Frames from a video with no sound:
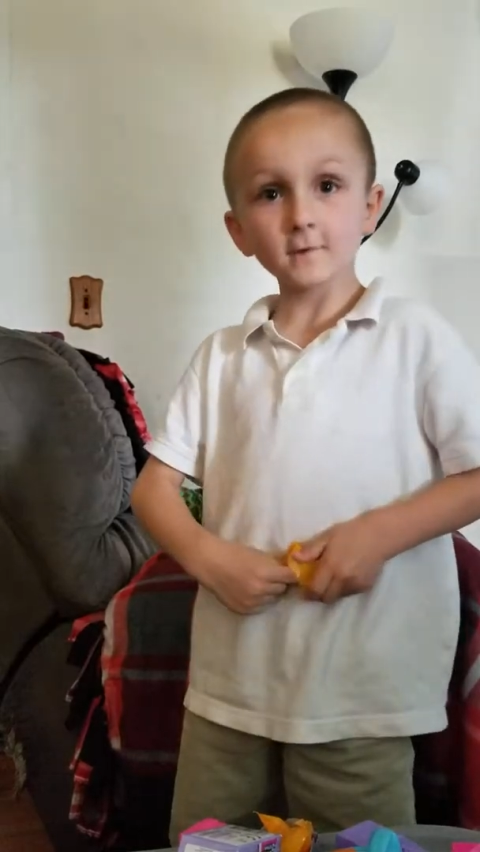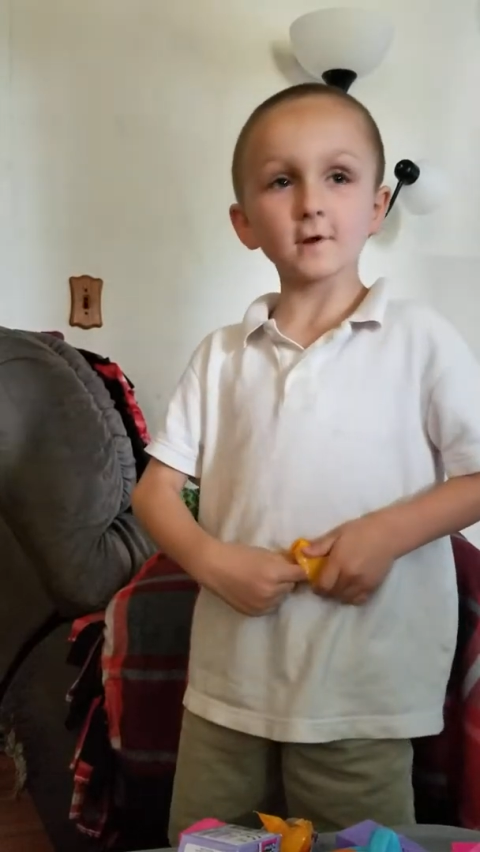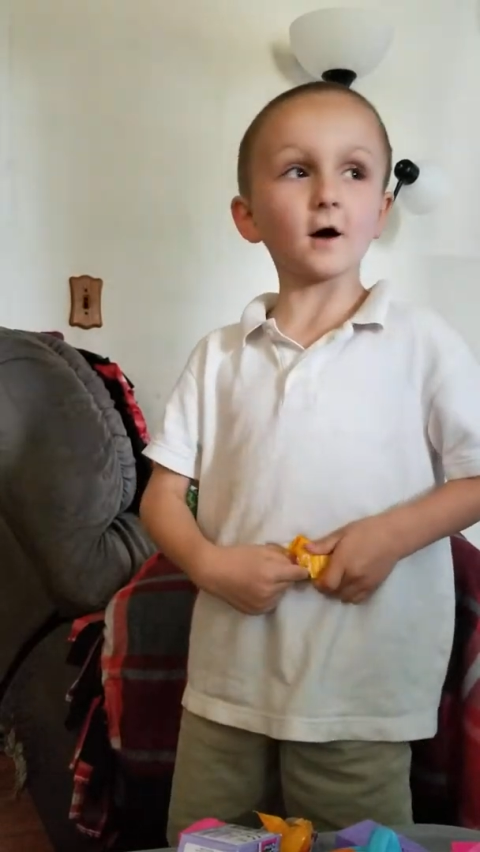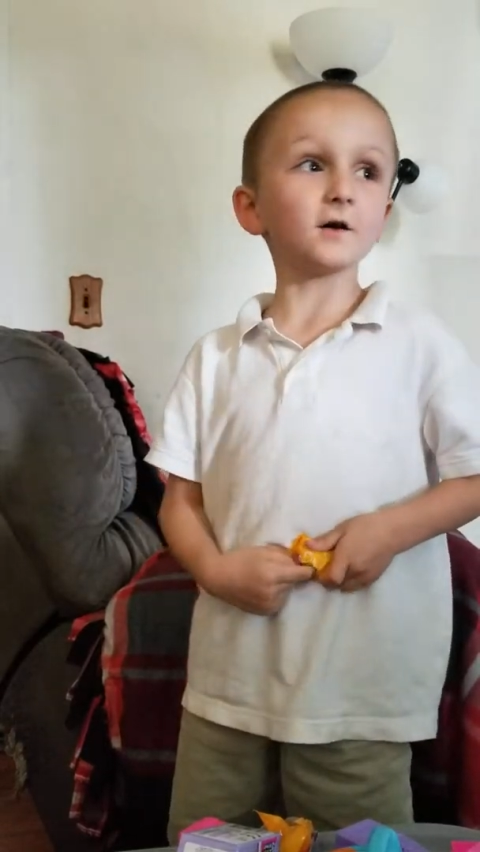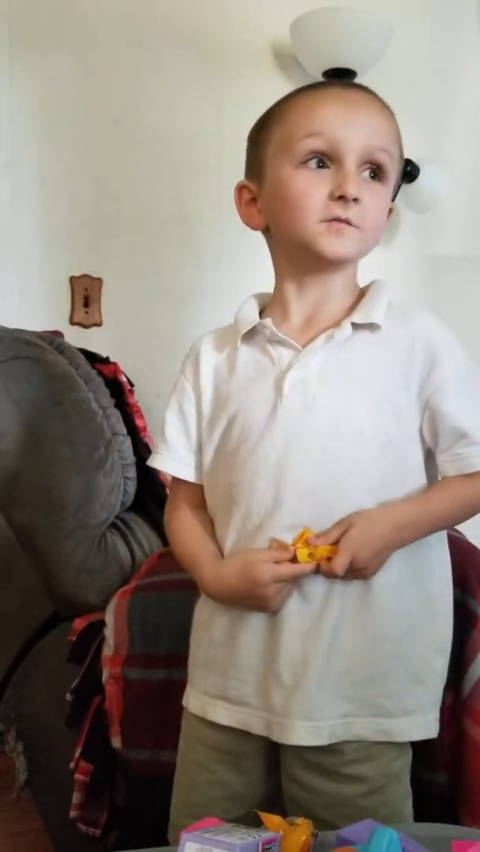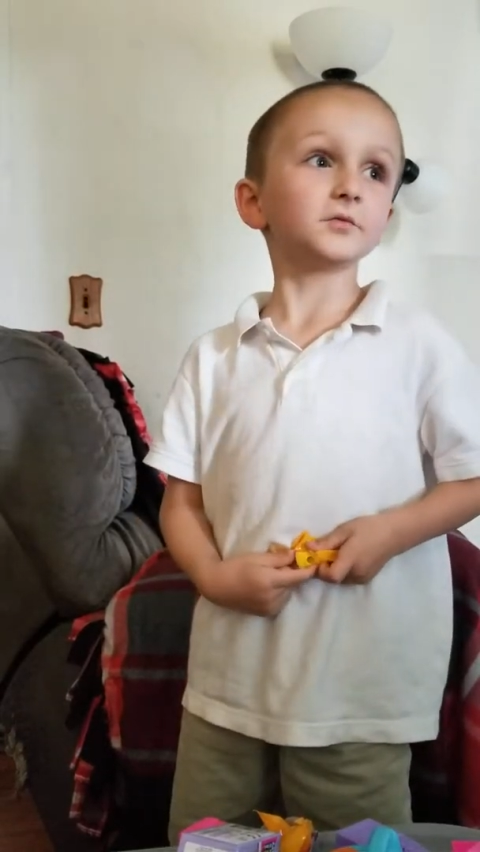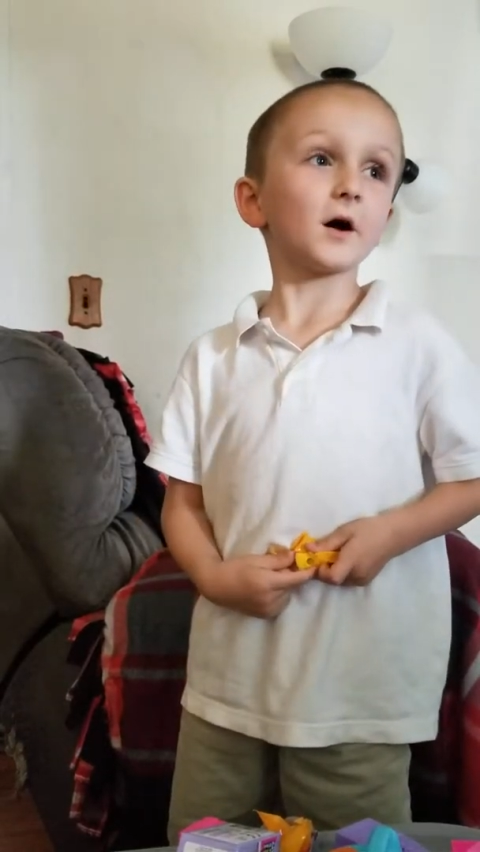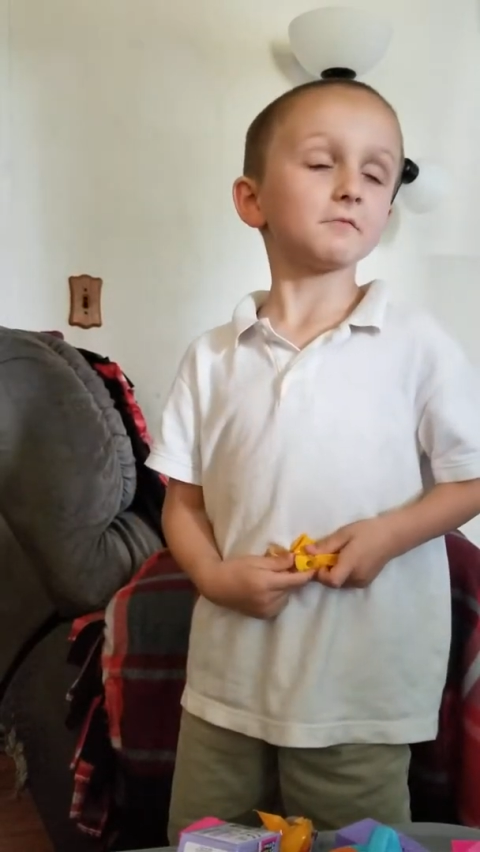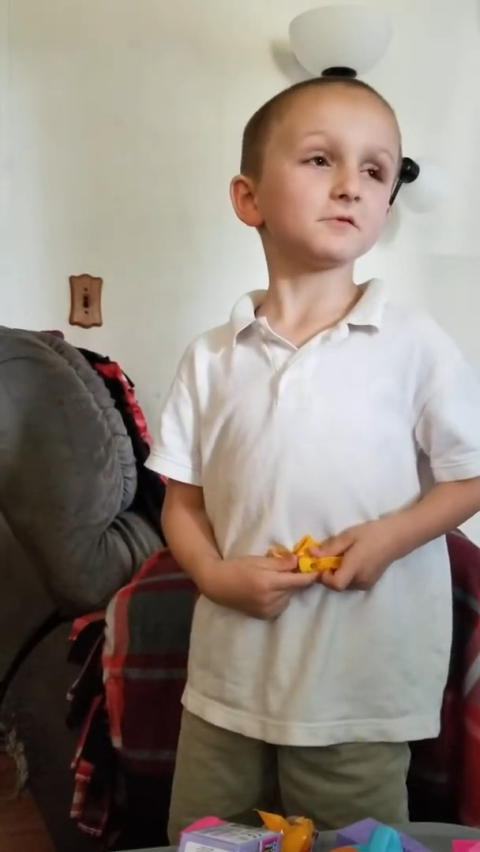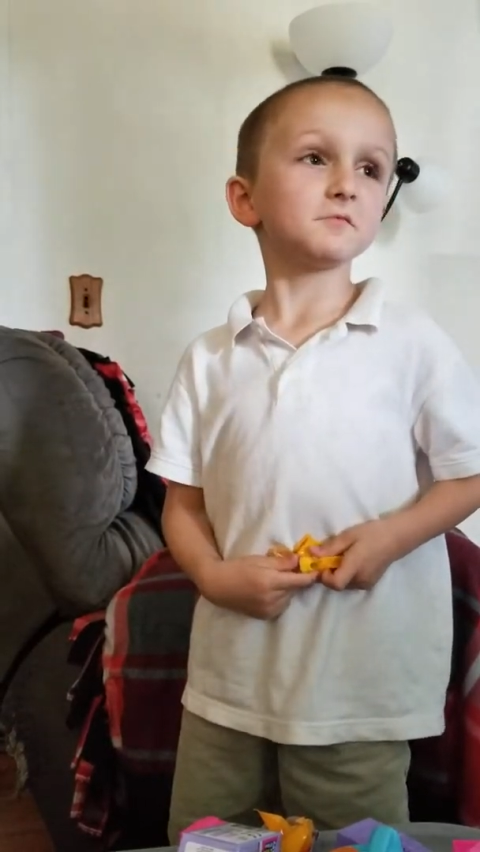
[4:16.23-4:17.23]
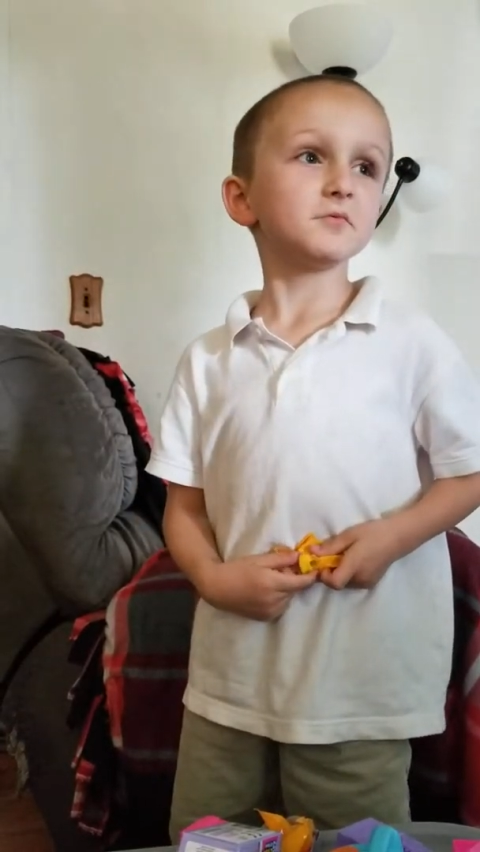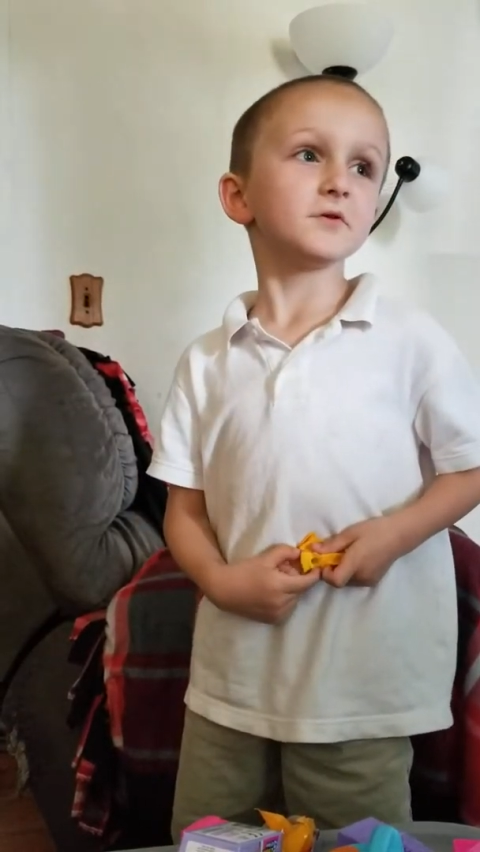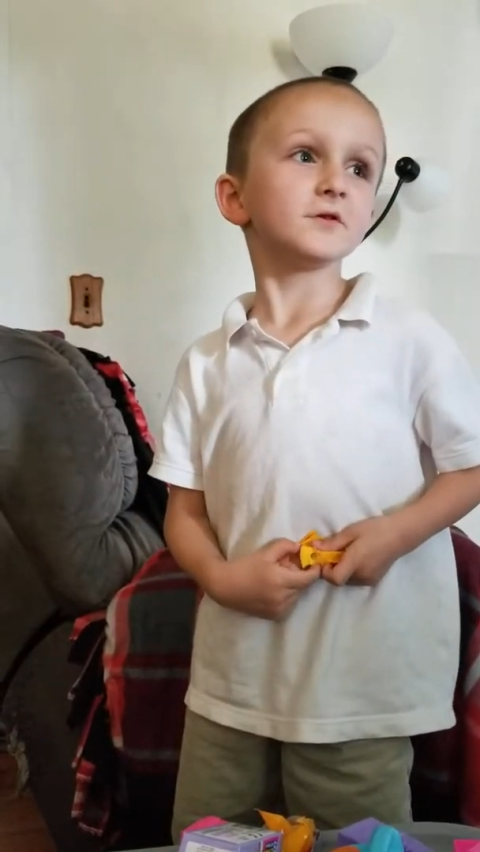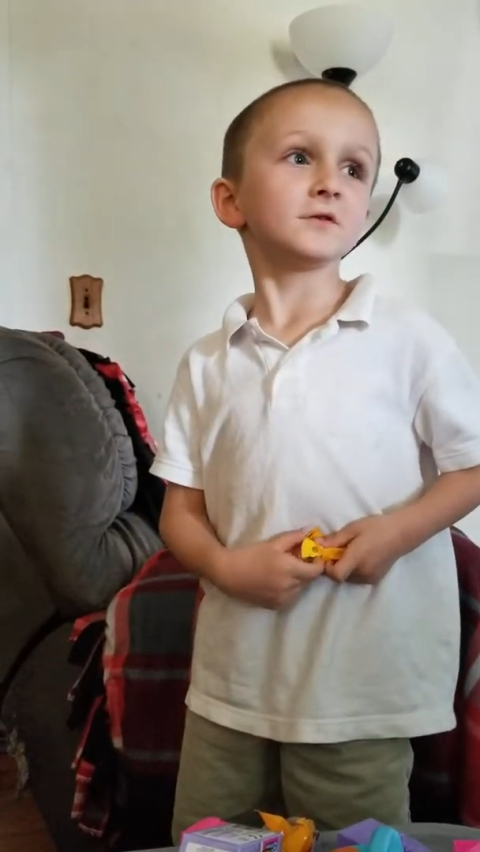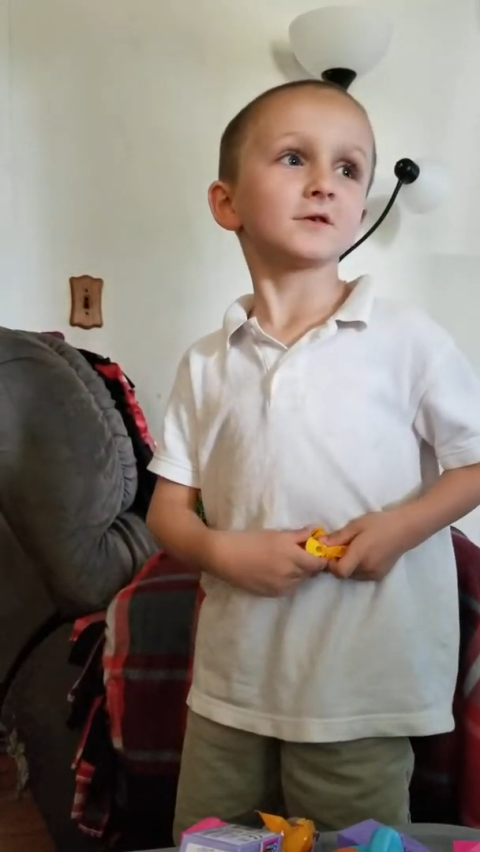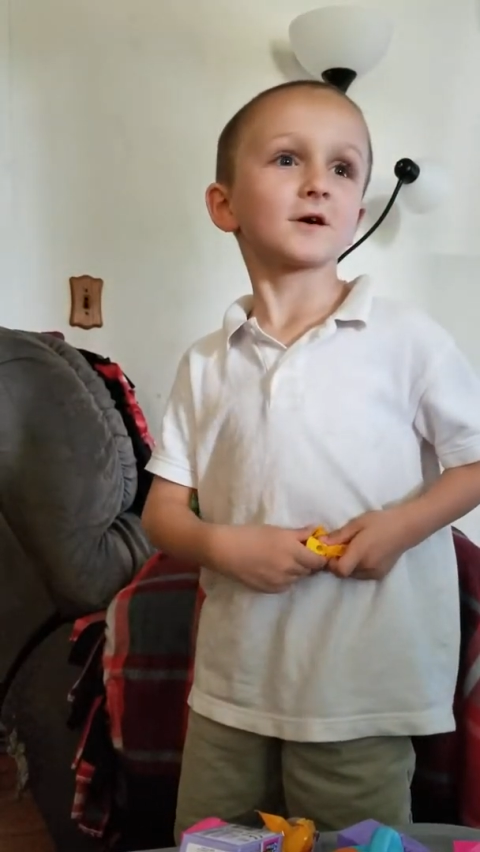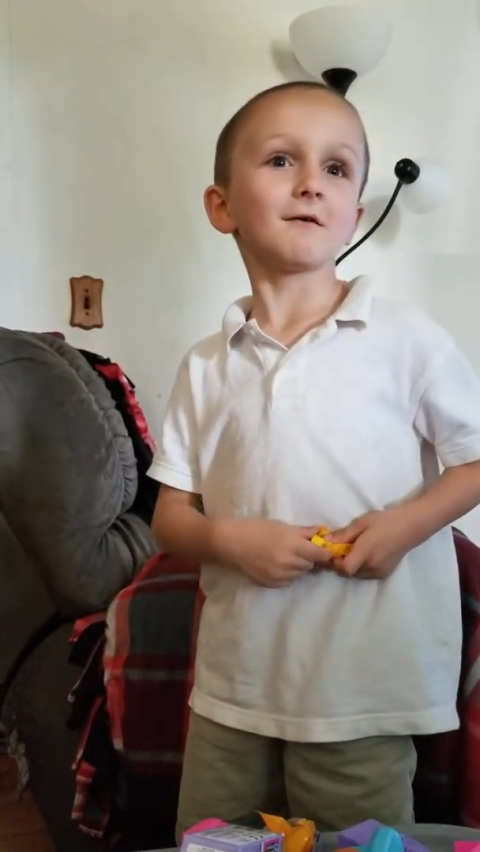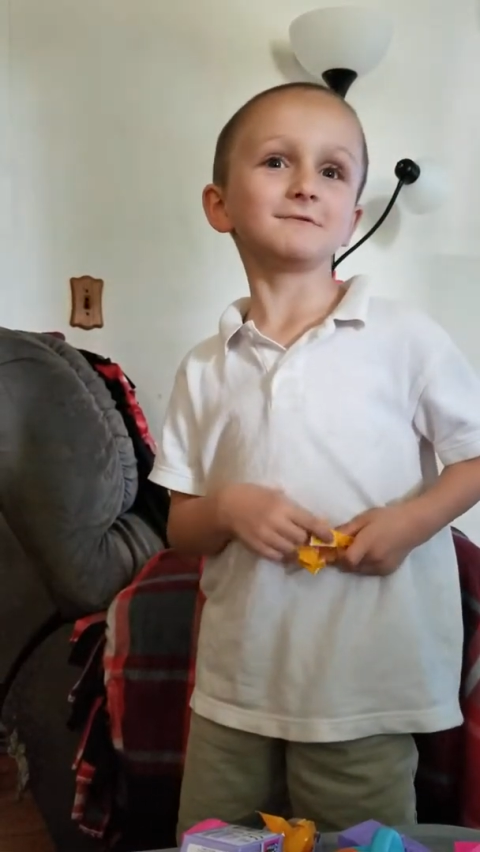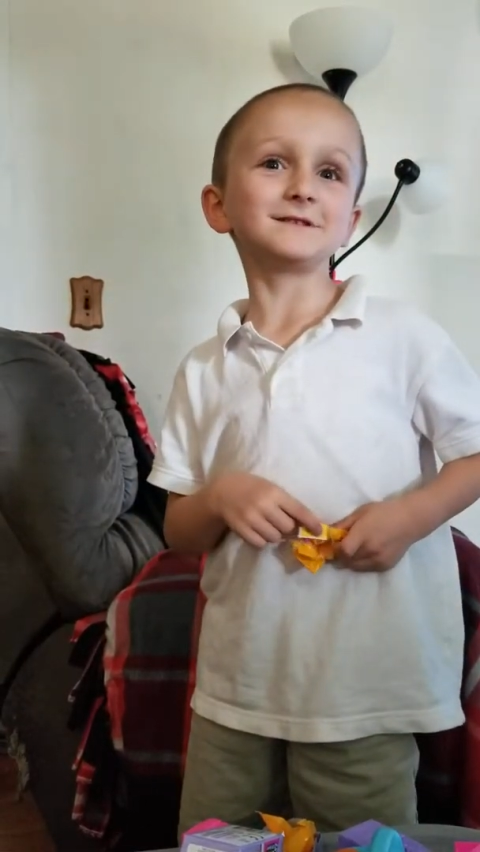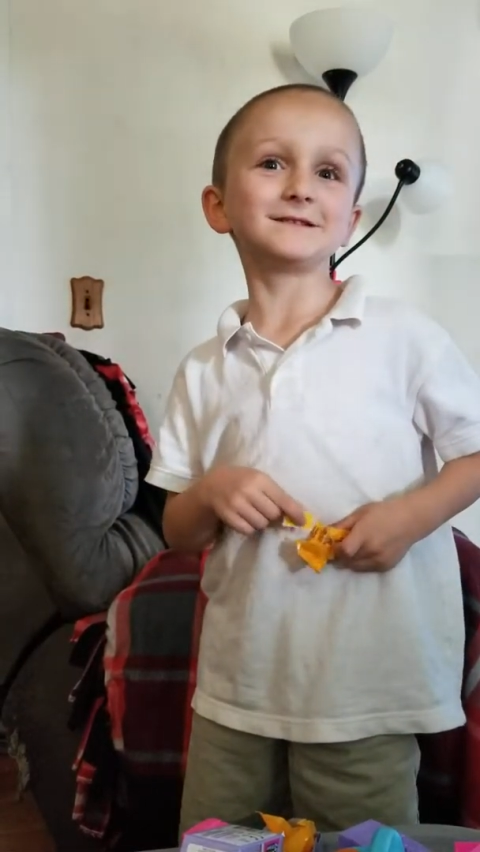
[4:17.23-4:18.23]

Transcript: No, it'd probably be in the comments